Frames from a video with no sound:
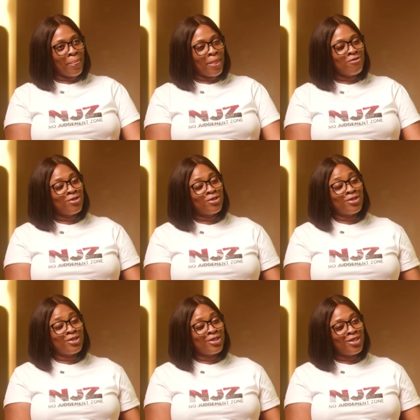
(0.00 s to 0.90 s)
For
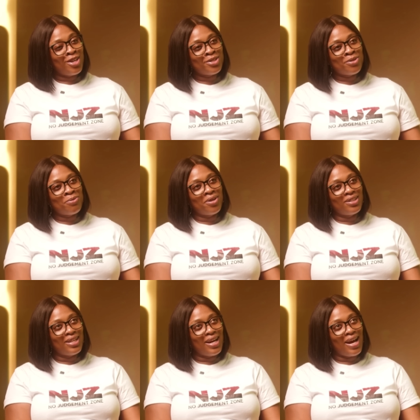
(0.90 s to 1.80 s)
the other one,
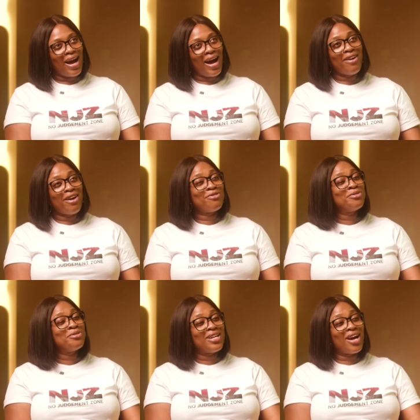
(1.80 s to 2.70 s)
how I even
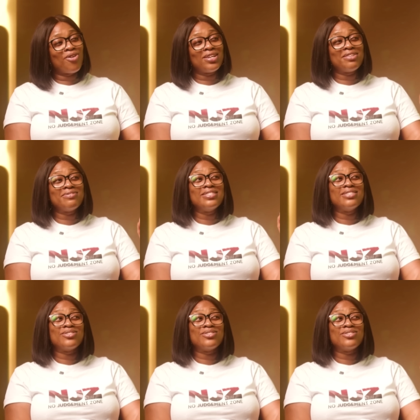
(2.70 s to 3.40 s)
knew that God, even to